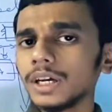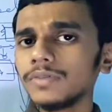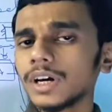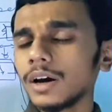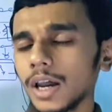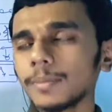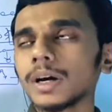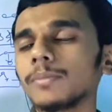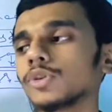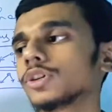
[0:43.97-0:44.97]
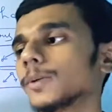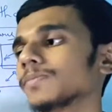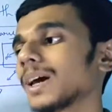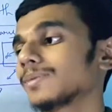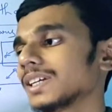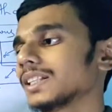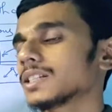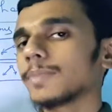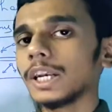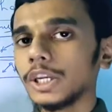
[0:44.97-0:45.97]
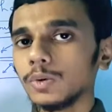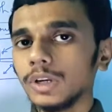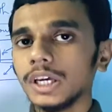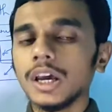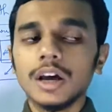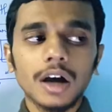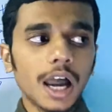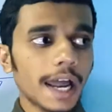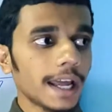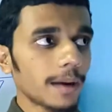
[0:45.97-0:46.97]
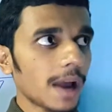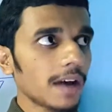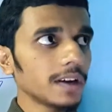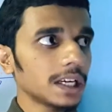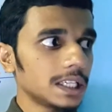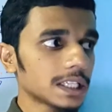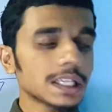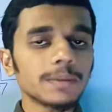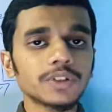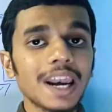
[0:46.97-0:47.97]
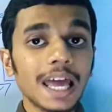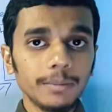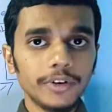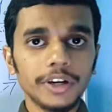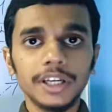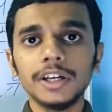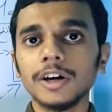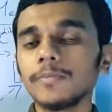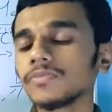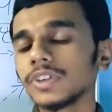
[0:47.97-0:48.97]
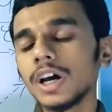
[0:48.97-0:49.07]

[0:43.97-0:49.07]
if I'm a computer, I'm seeing this pen newly and I'm having a description library here.